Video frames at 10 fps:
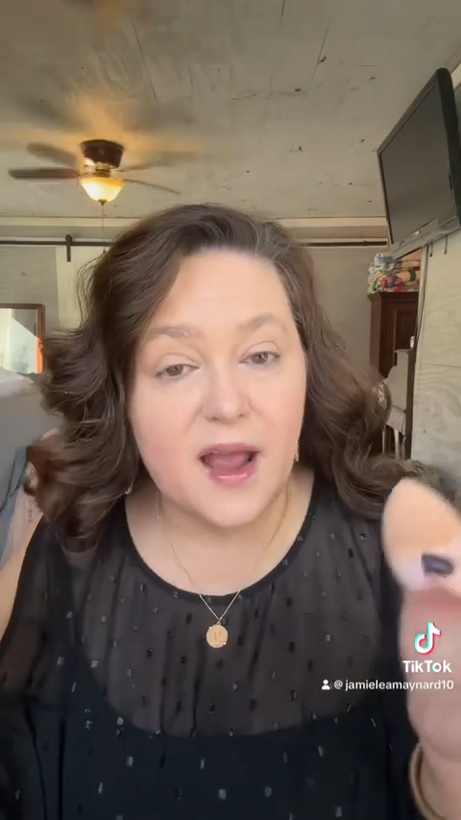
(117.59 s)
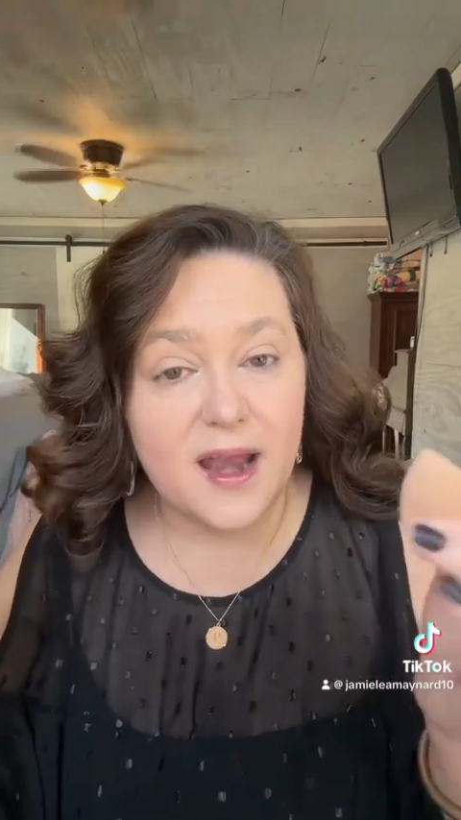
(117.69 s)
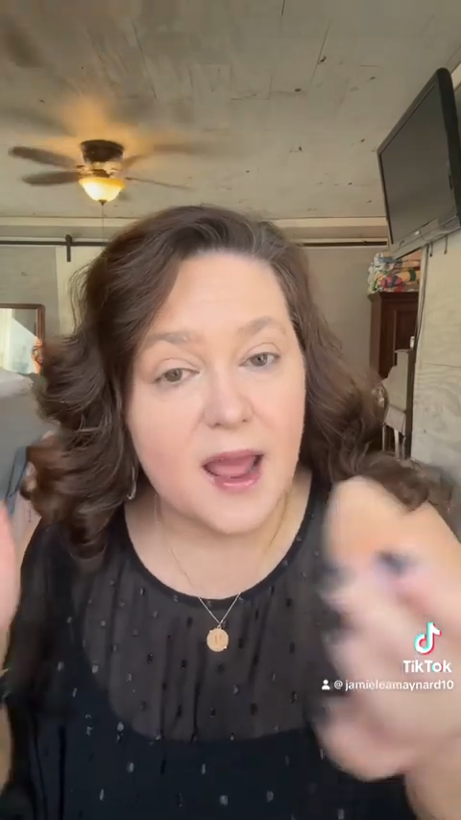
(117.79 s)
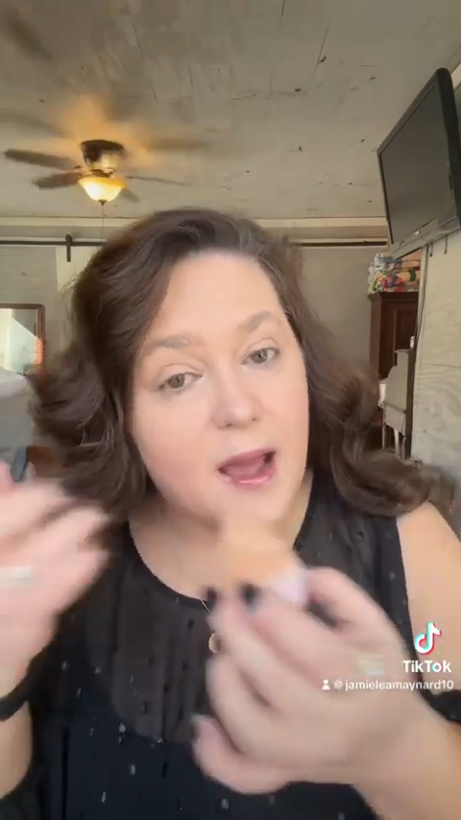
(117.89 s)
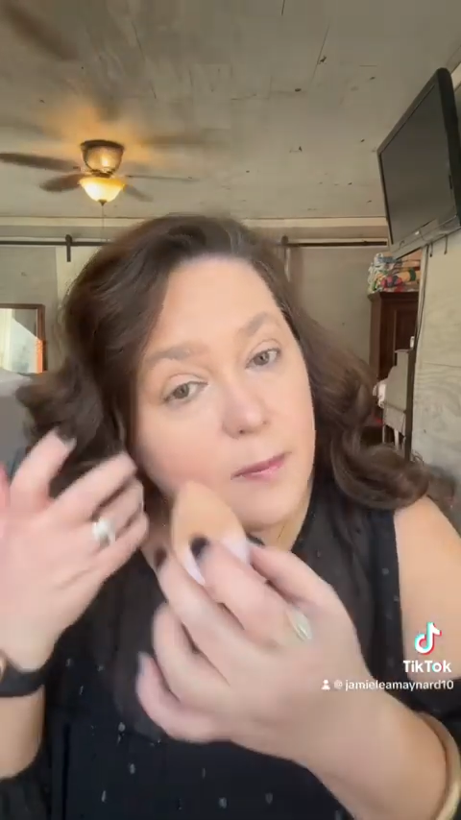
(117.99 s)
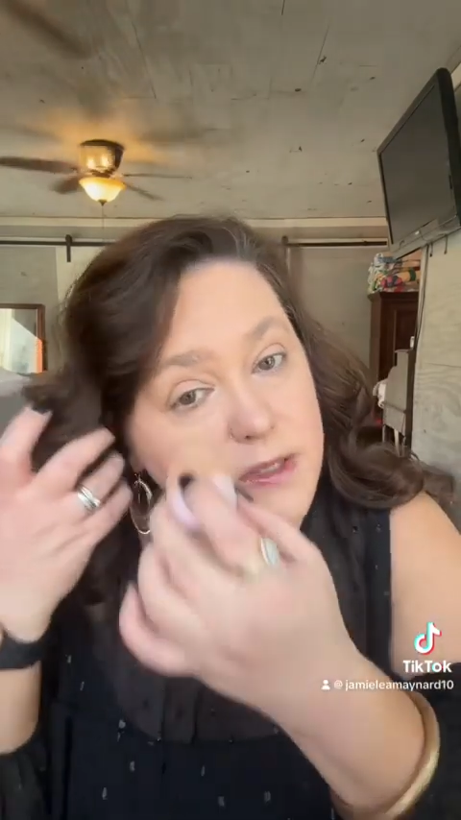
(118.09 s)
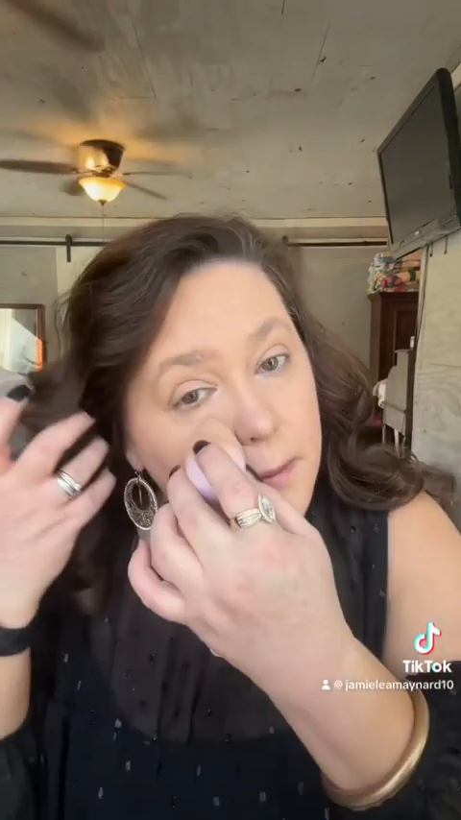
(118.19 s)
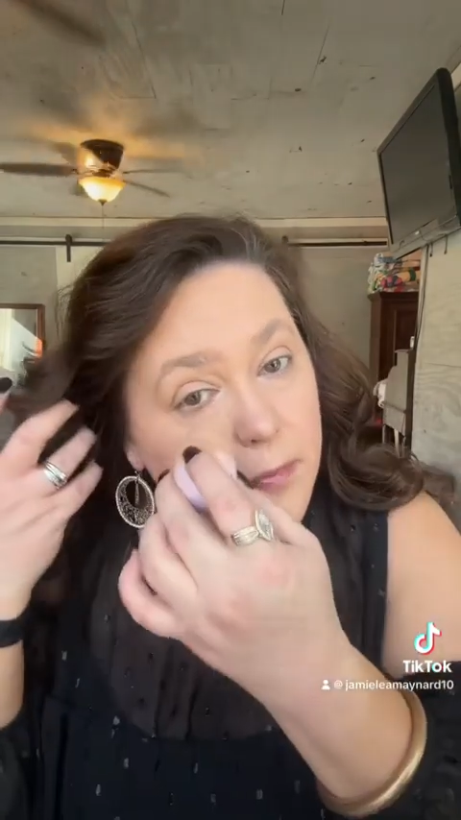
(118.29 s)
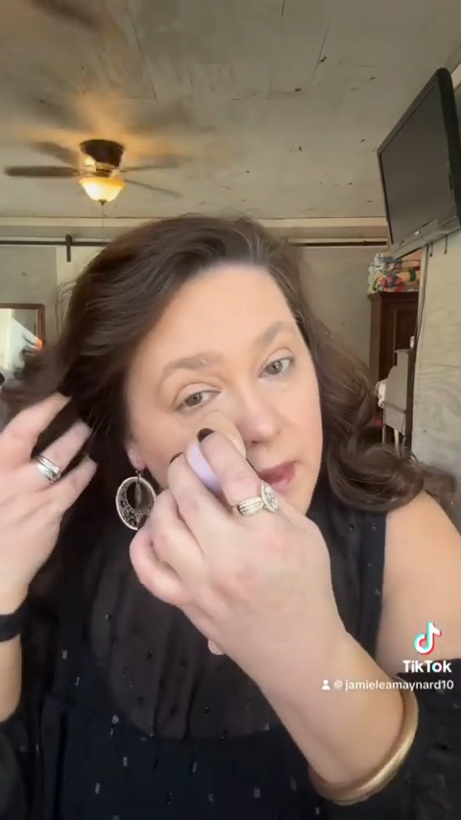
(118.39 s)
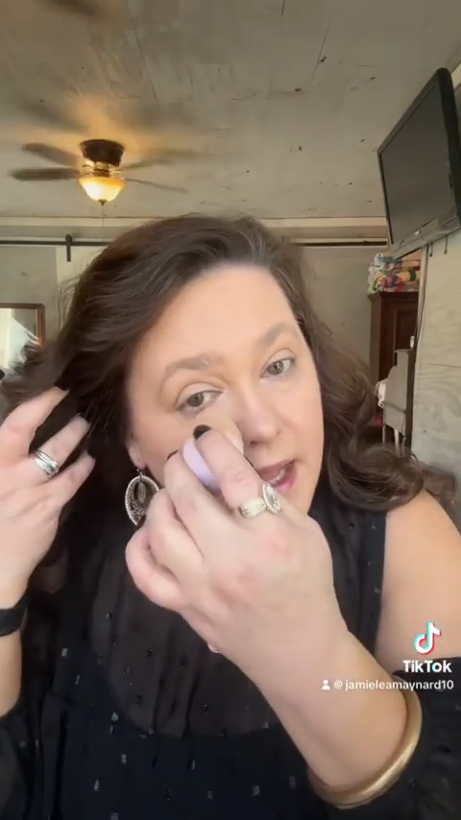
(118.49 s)
and help to
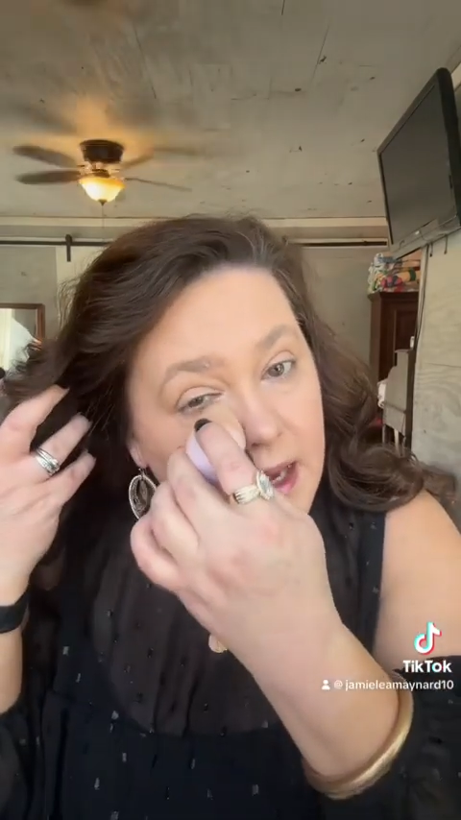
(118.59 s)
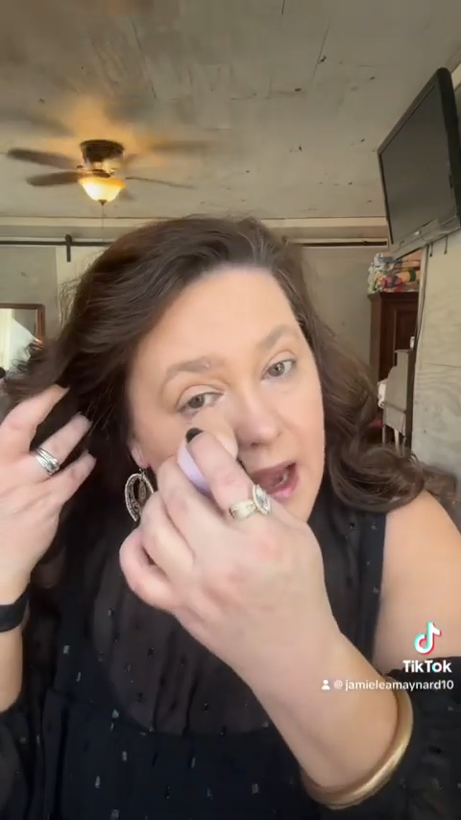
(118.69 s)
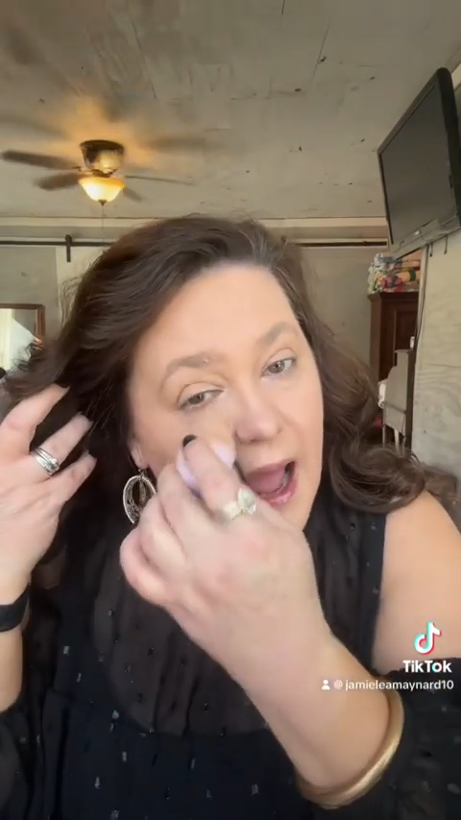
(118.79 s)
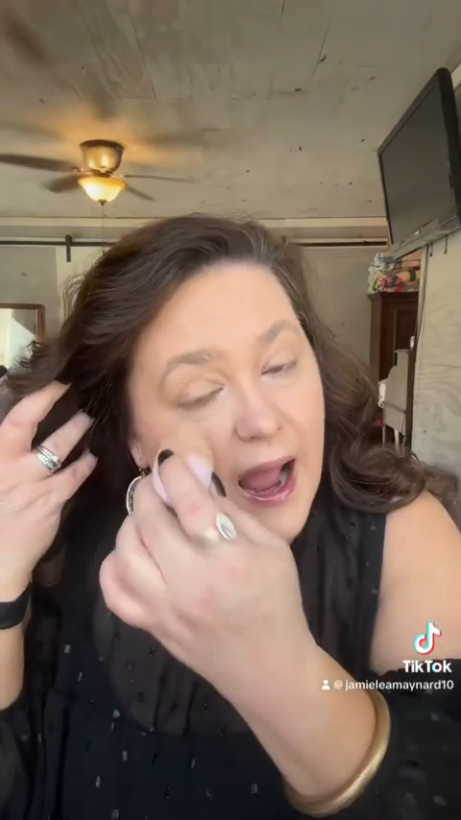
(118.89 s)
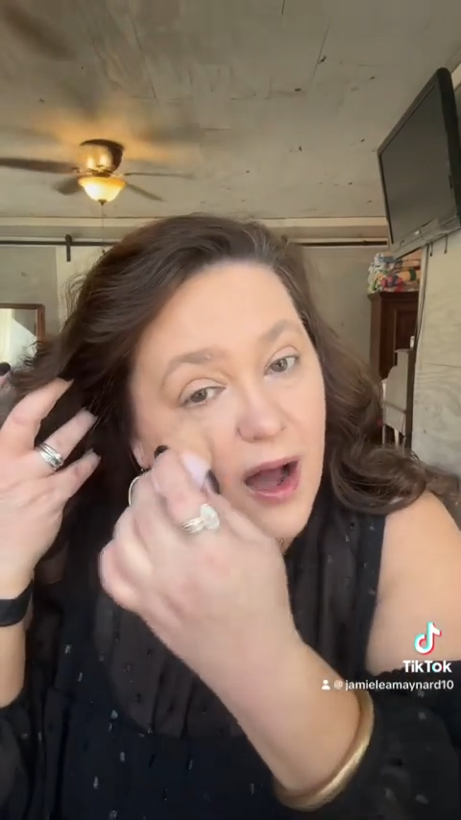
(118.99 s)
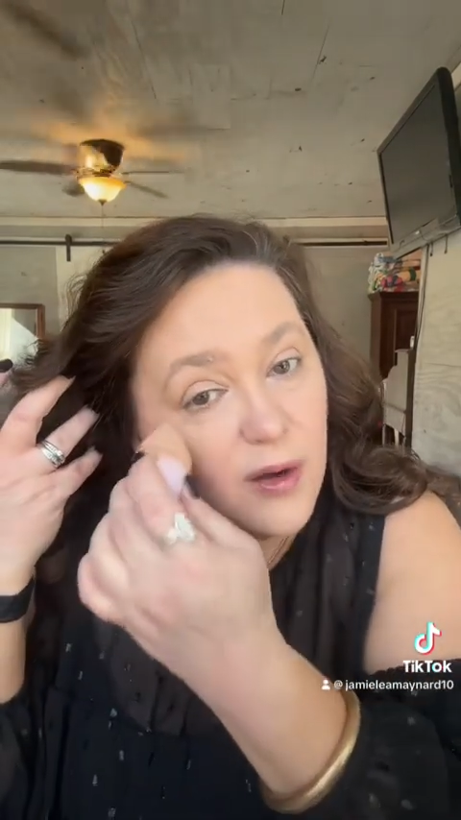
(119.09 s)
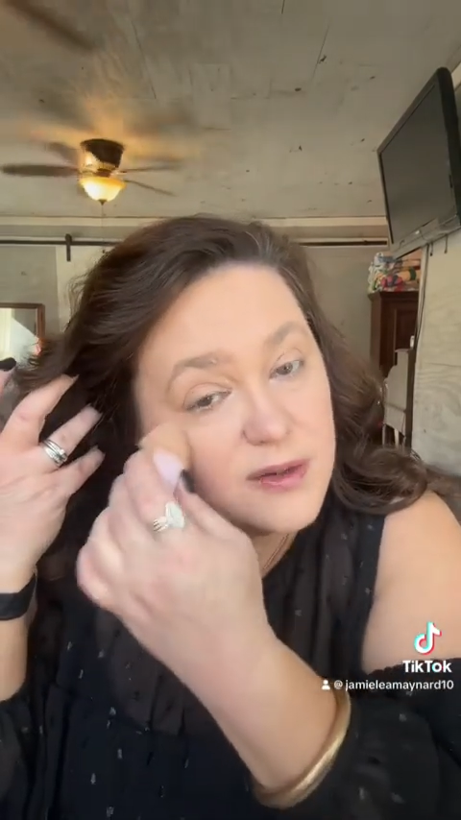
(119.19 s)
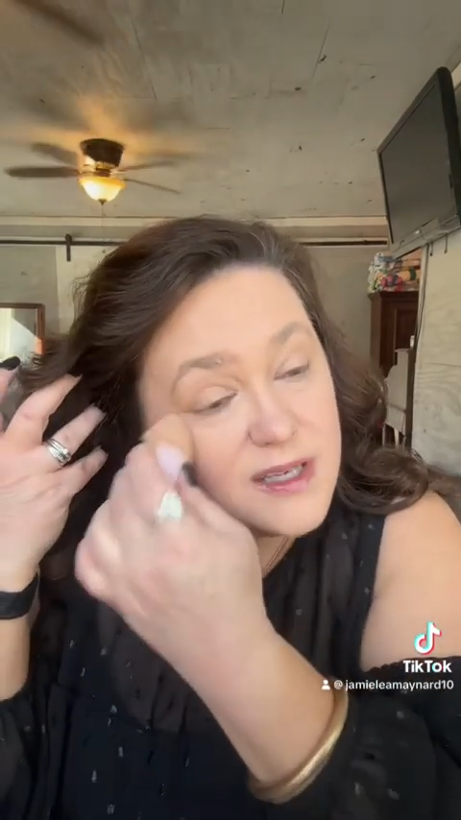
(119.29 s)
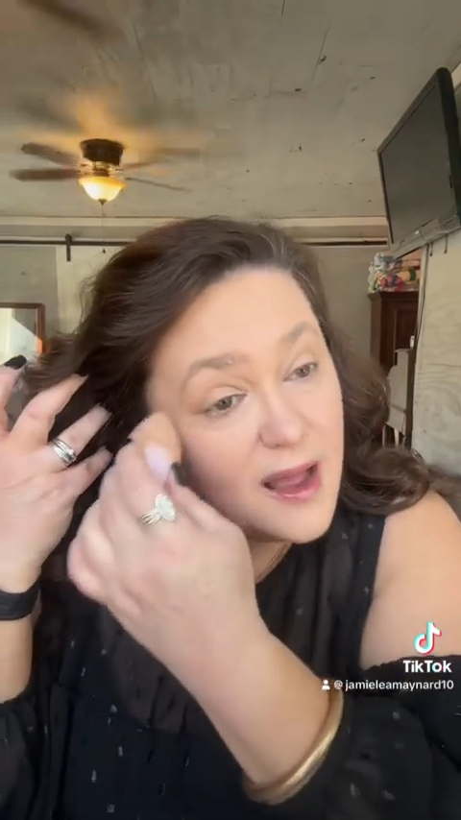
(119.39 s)
blend out